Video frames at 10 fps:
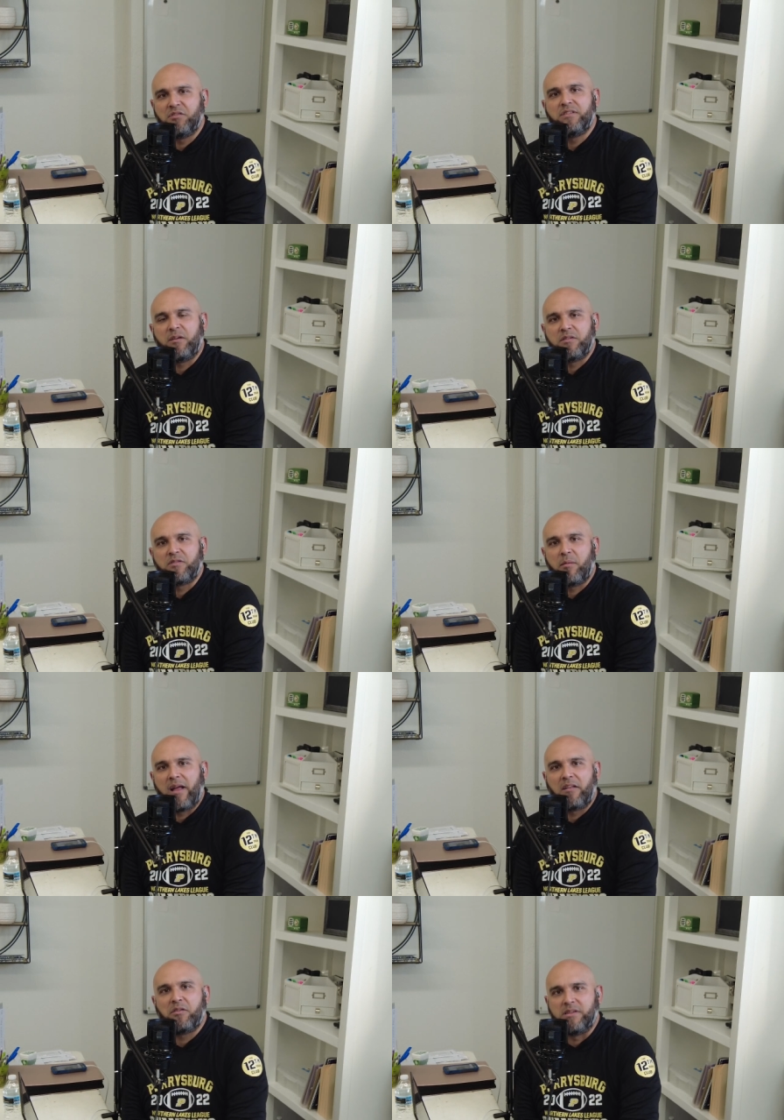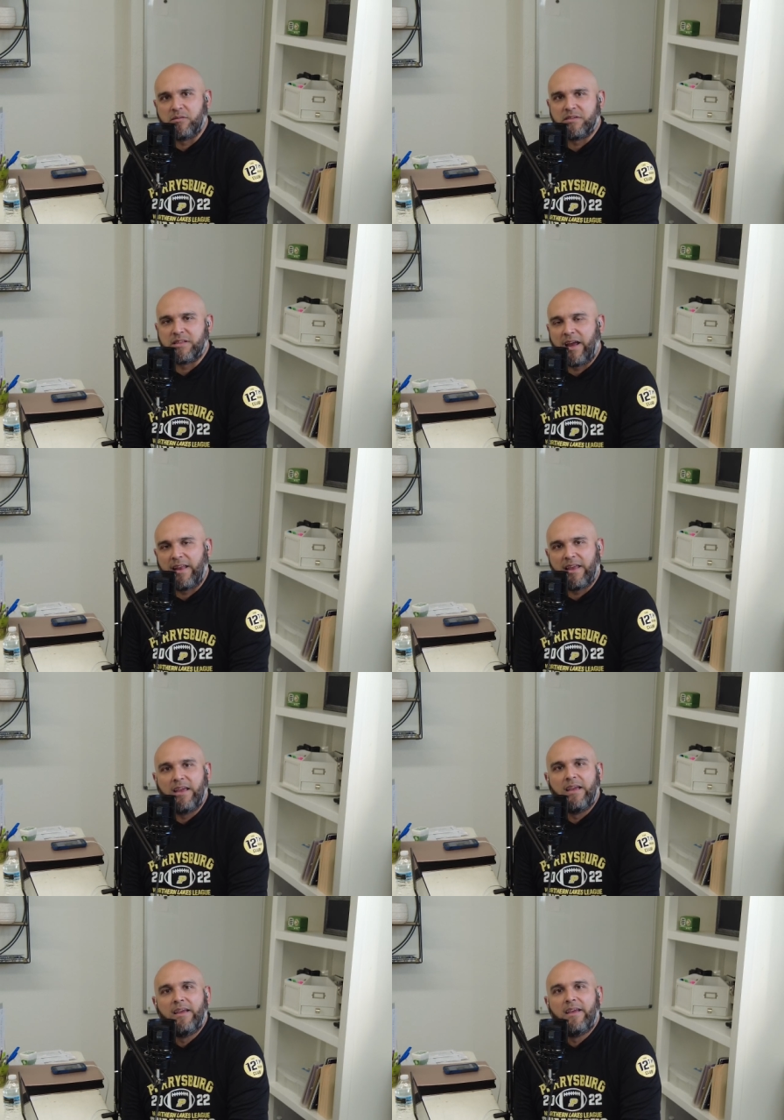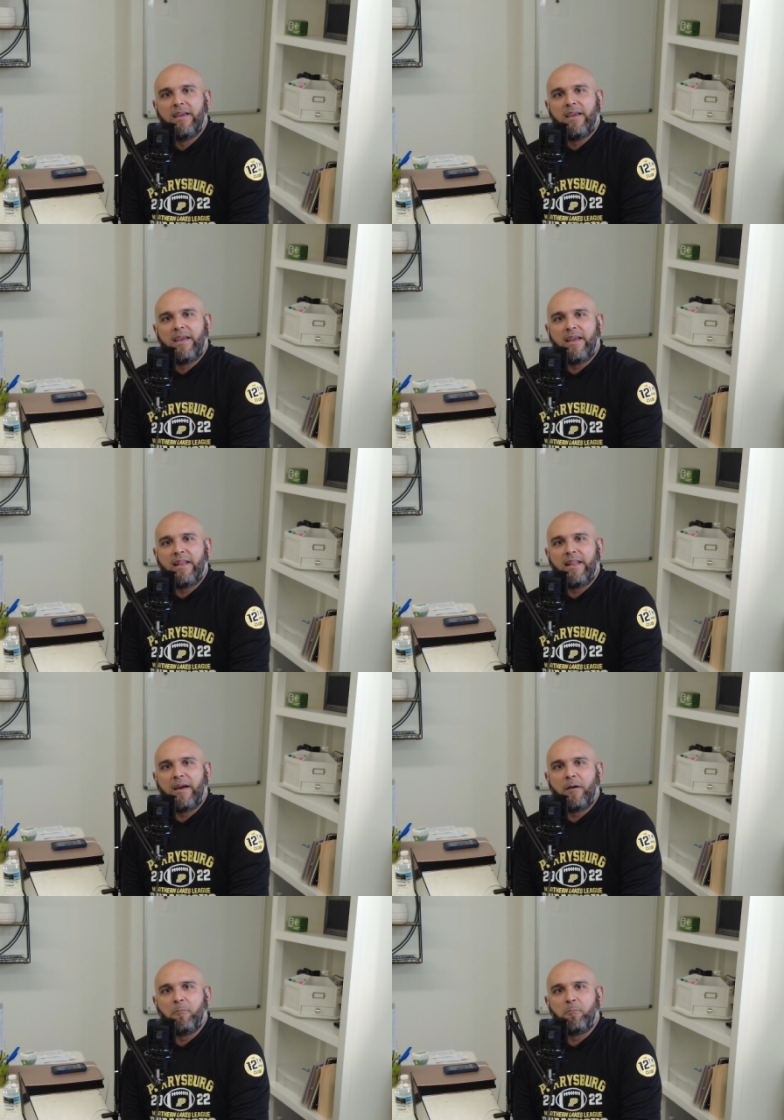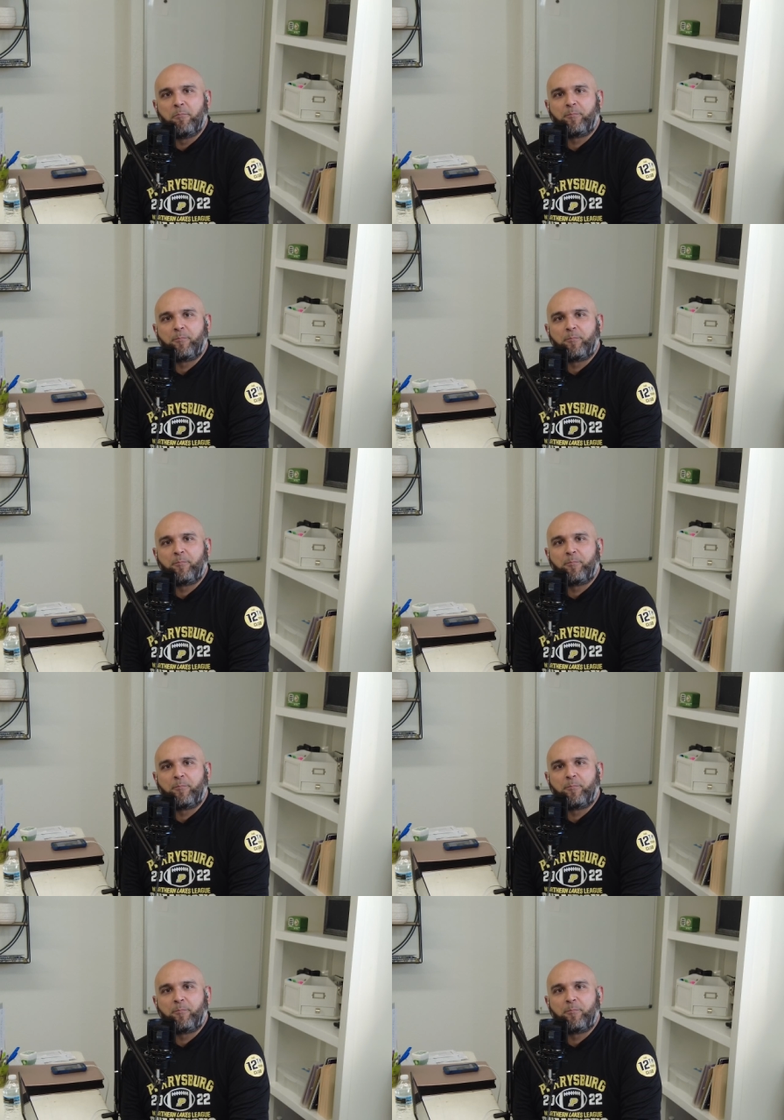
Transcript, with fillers: Tuesday we swam a lot too because it was ninety, and um,